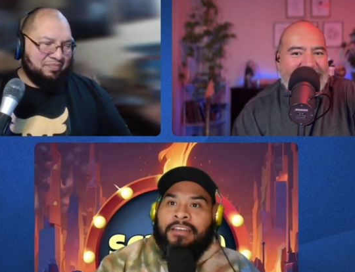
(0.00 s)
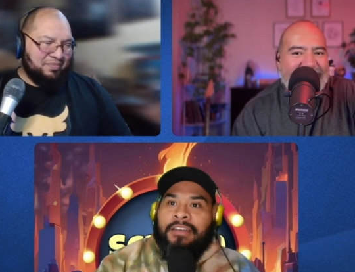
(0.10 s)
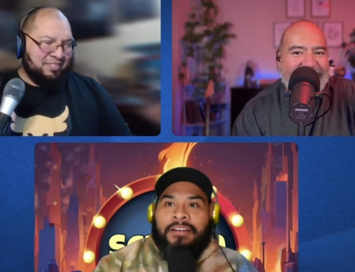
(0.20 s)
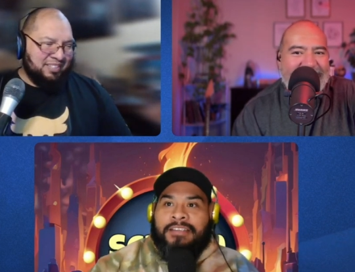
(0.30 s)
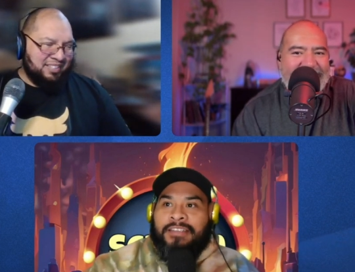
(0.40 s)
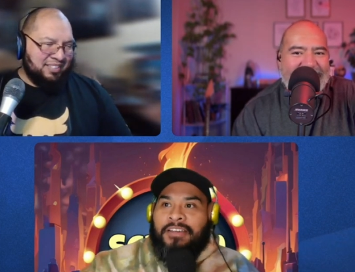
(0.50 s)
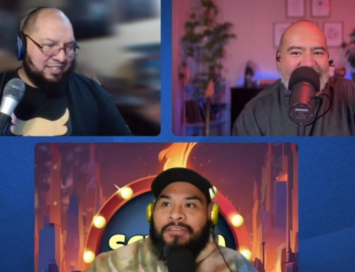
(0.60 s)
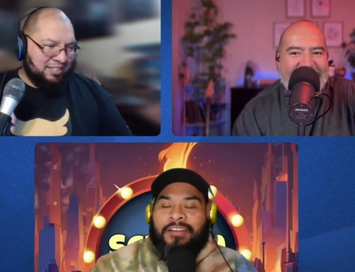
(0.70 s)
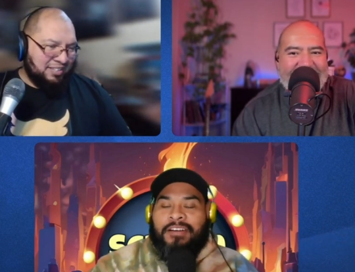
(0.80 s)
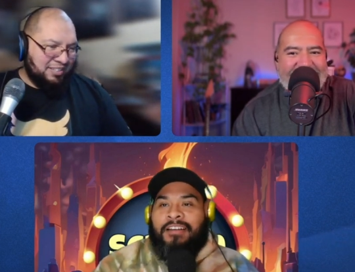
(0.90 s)
Speaker 1: you. I'll tell you if
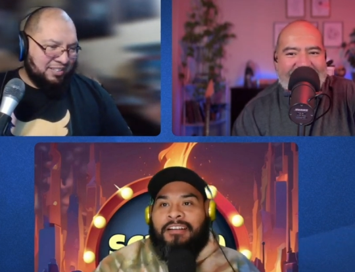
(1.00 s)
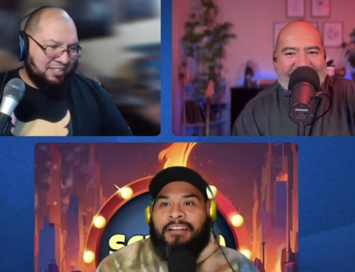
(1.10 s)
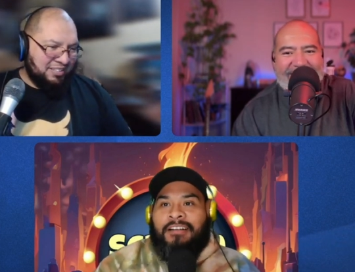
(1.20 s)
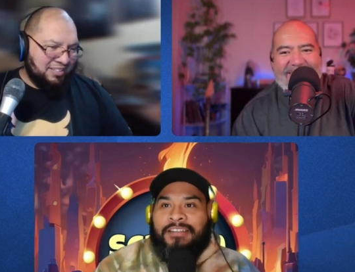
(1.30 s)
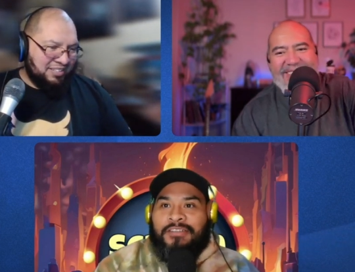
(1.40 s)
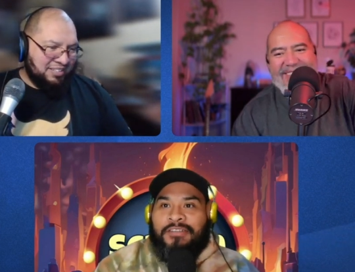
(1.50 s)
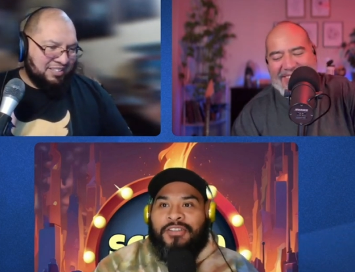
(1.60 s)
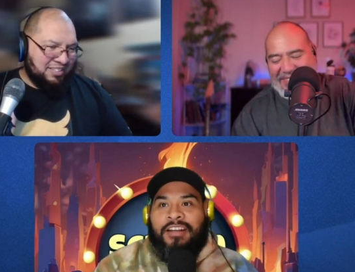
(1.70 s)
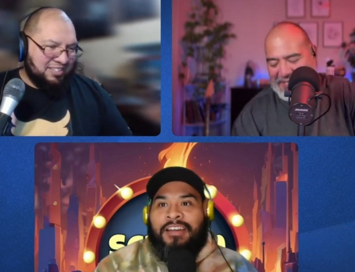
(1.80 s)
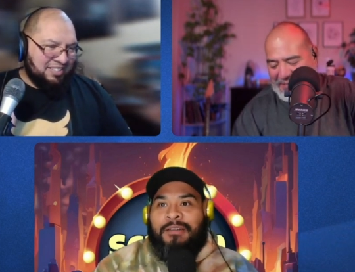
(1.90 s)
they're good or not. So shut
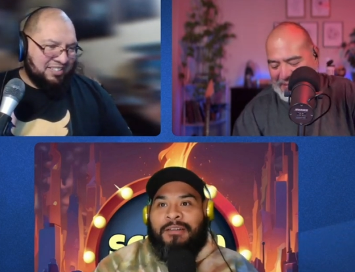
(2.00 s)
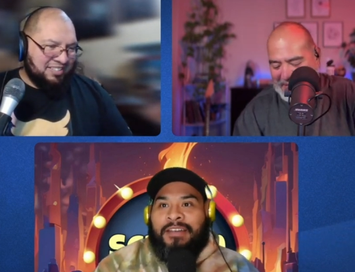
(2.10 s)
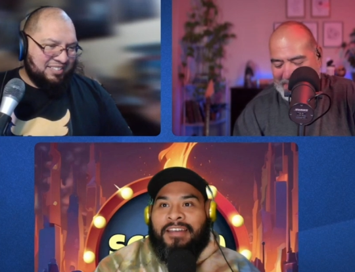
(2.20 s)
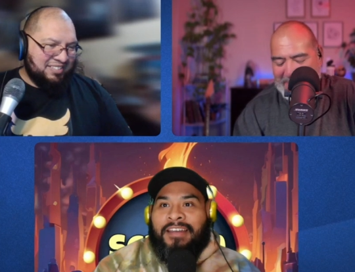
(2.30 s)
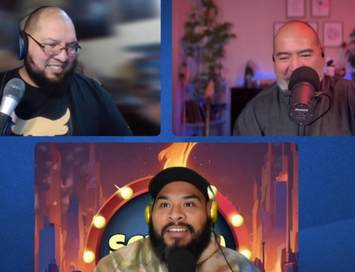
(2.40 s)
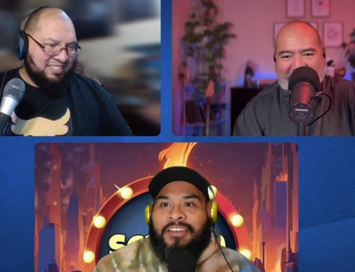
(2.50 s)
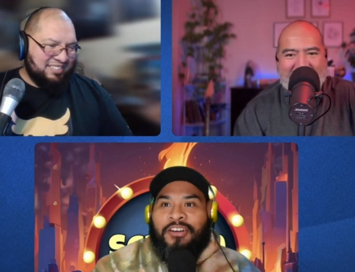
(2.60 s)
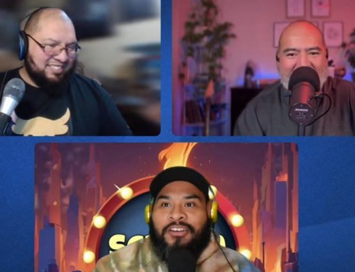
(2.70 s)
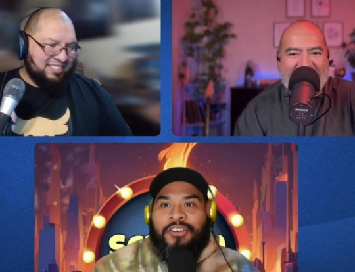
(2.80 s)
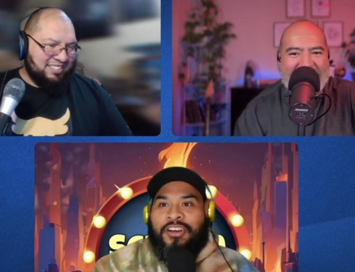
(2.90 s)
up. You're
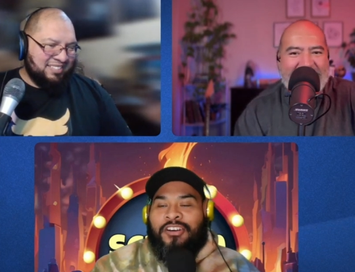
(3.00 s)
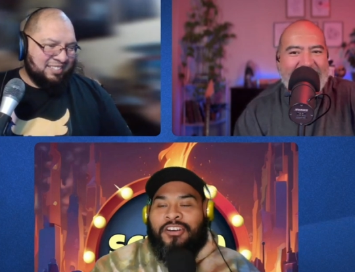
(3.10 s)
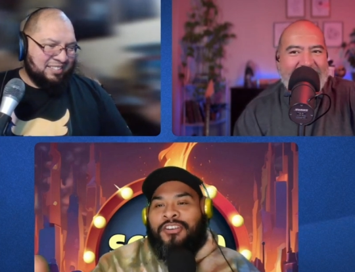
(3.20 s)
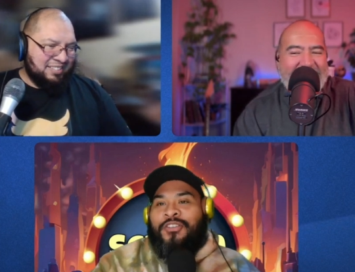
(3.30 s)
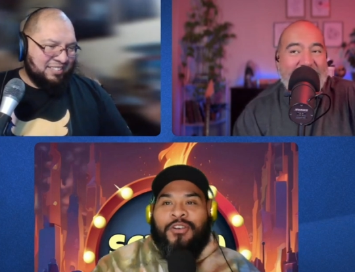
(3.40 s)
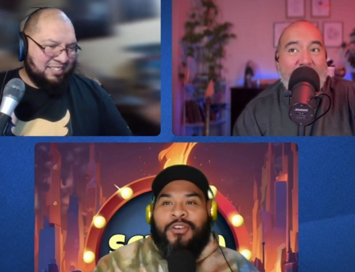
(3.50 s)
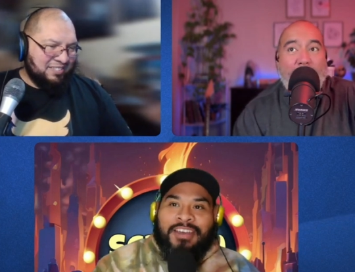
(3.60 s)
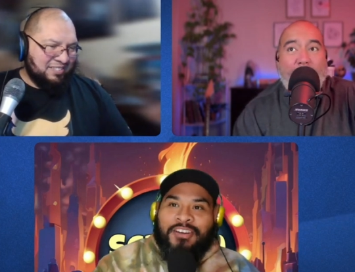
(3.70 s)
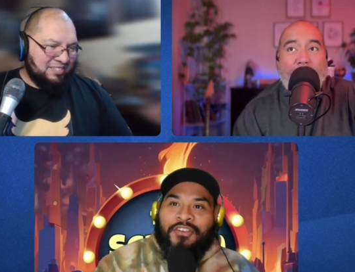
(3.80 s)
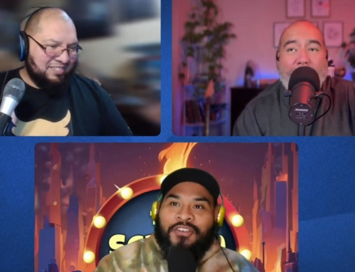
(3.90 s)
you're you're trying you're
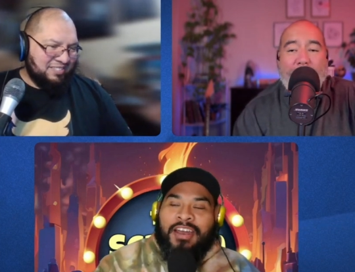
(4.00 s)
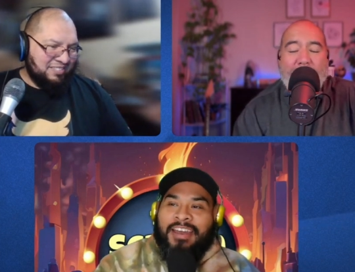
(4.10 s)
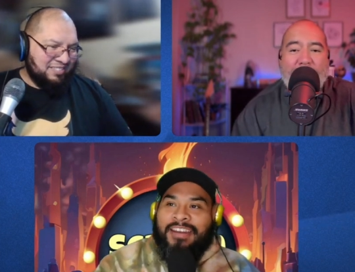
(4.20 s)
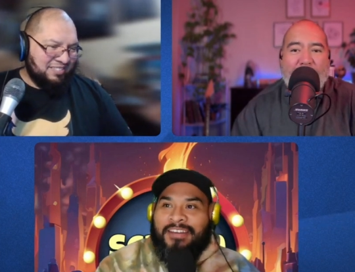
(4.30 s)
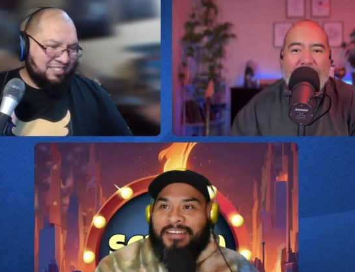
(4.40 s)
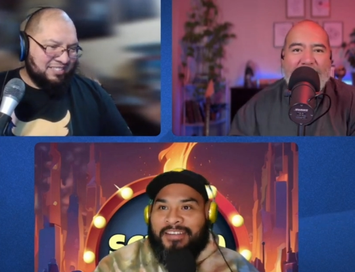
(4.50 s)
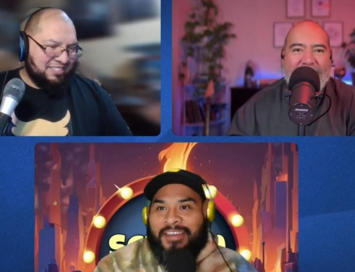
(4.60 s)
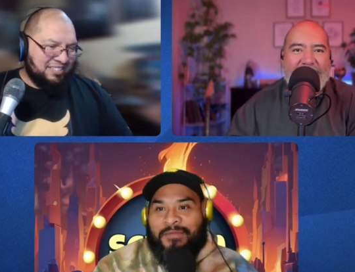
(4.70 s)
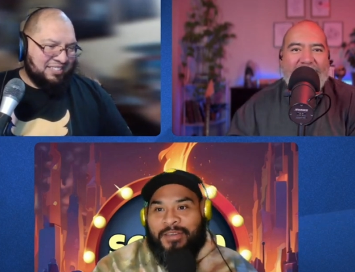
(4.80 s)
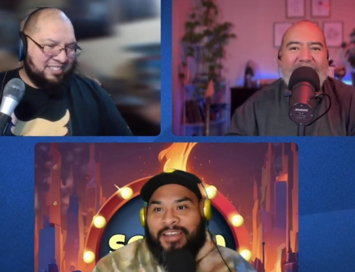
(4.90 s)
trying to give
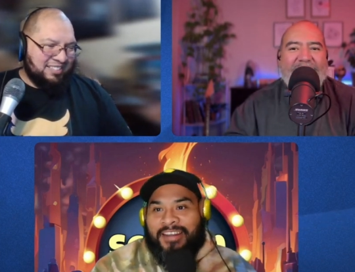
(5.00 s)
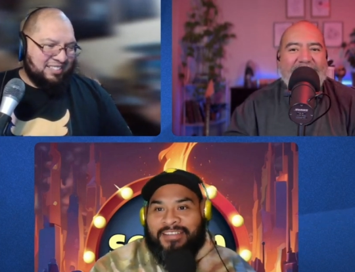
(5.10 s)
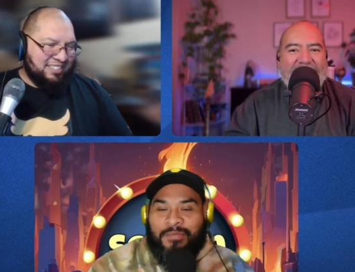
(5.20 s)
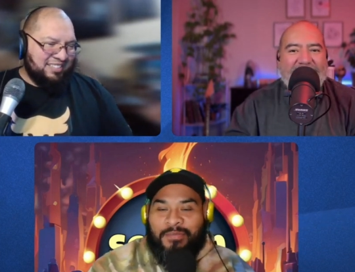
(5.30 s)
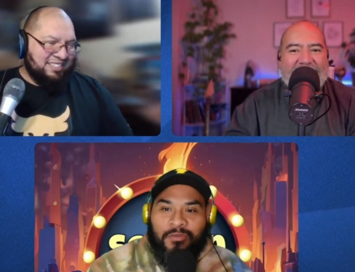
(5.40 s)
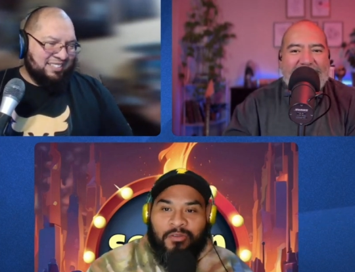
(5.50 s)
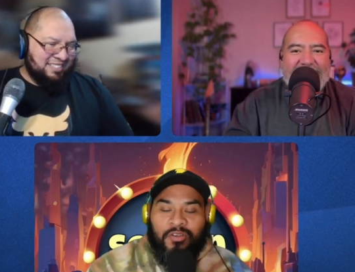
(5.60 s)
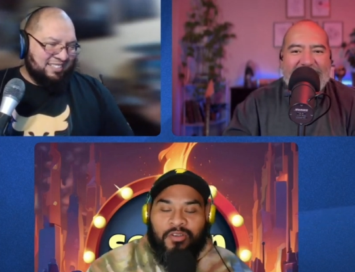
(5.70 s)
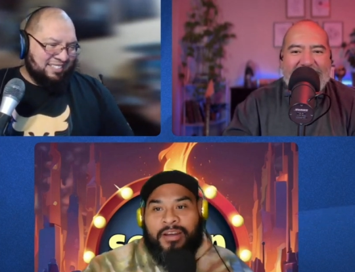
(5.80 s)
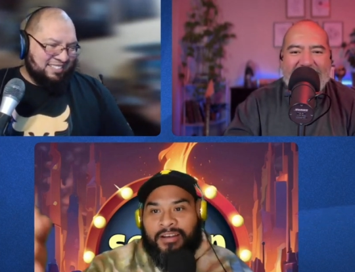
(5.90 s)
me a list of bad movies,
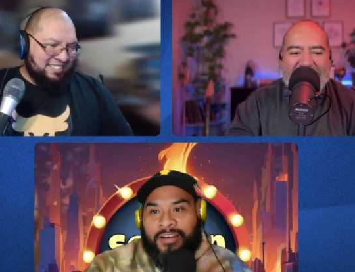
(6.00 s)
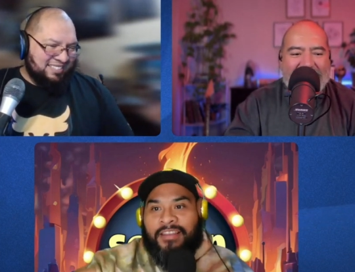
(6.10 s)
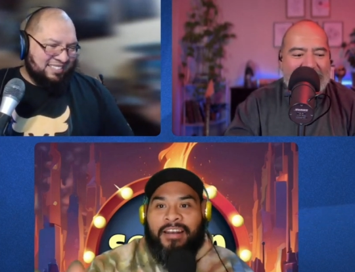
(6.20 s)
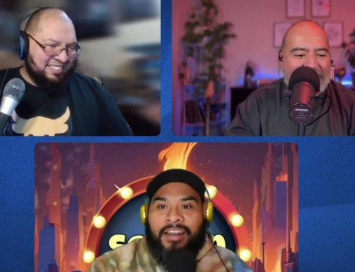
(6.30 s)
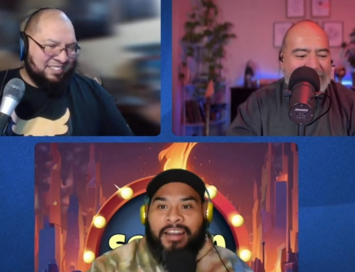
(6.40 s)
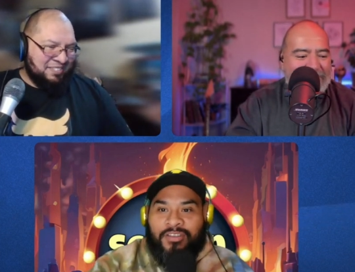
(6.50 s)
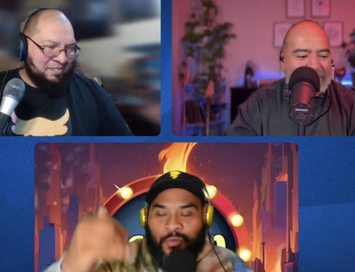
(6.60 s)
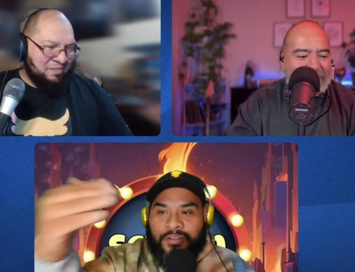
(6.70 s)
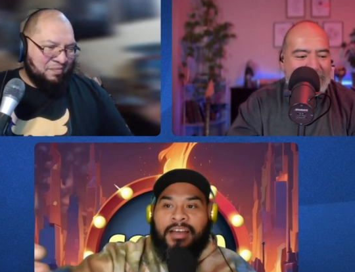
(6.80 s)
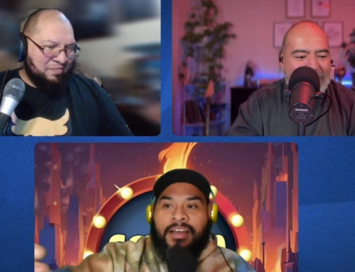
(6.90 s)
but nonetheless, we're
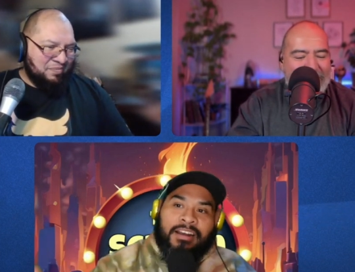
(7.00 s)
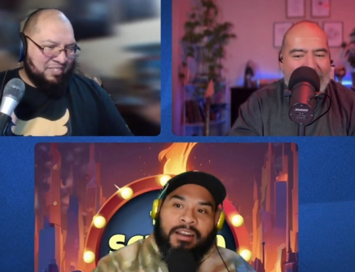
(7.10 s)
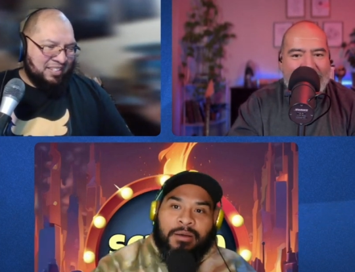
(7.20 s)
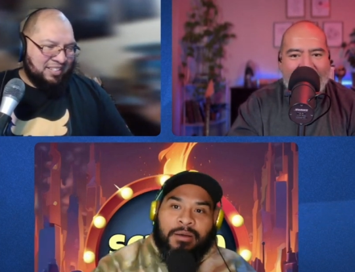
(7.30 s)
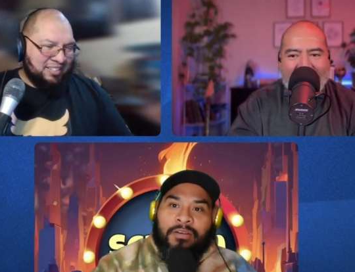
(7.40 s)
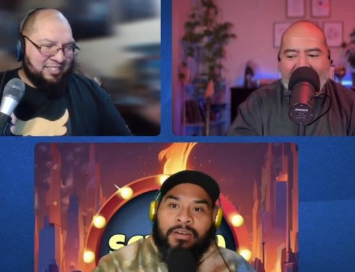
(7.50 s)
talking about.